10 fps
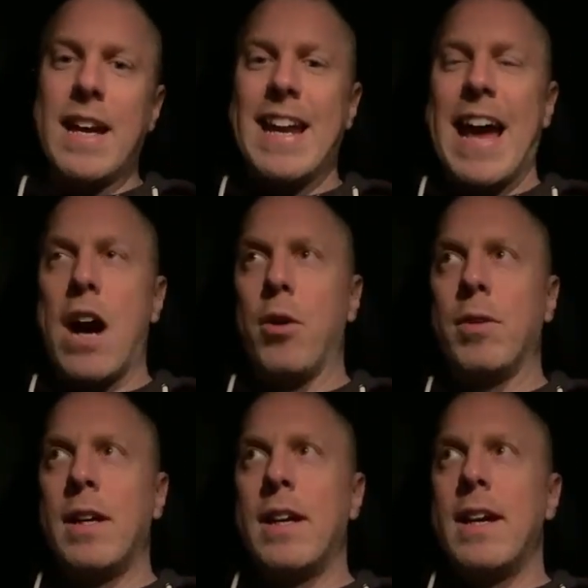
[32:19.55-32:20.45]
And
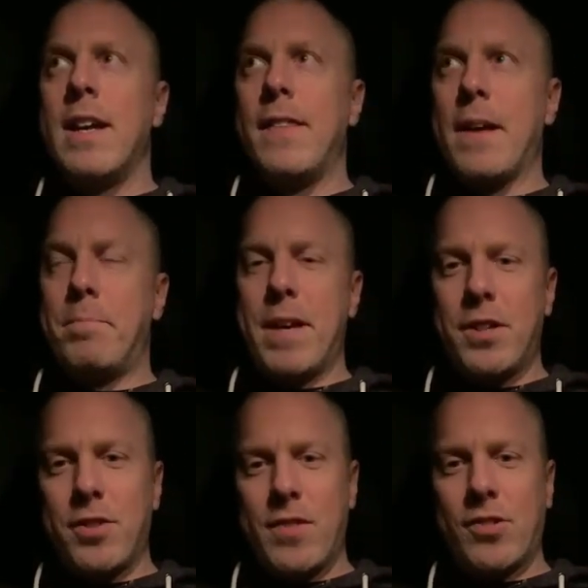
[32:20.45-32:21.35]
now that
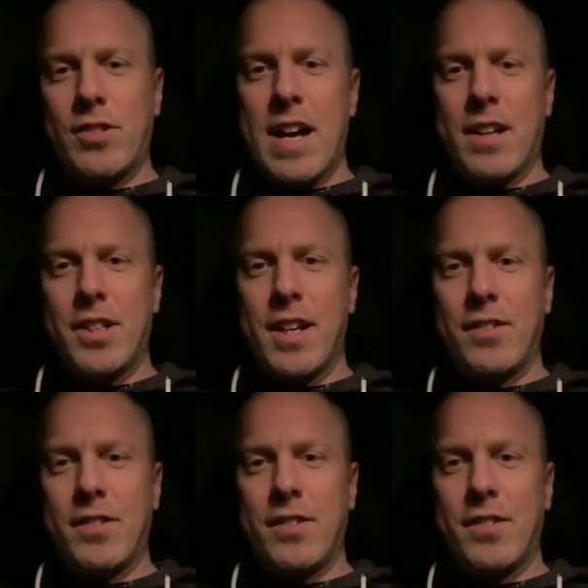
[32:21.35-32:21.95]
pinch of nostalgia